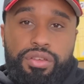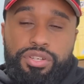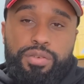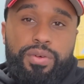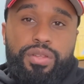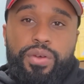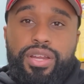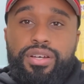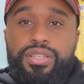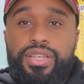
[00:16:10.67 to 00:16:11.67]
you can jump on the
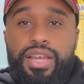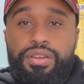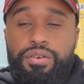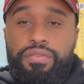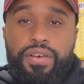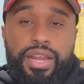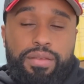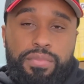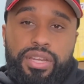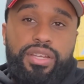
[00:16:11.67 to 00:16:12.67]
waiting list and get notified
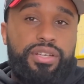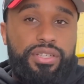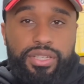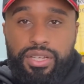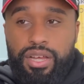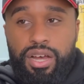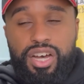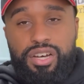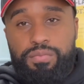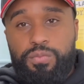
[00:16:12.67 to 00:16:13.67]
immediately
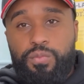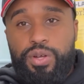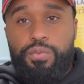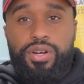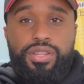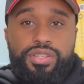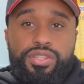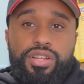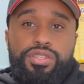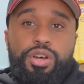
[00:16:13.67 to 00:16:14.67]
when one of the
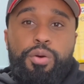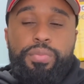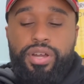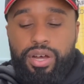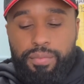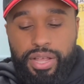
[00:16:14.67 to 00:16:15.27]
studs open up.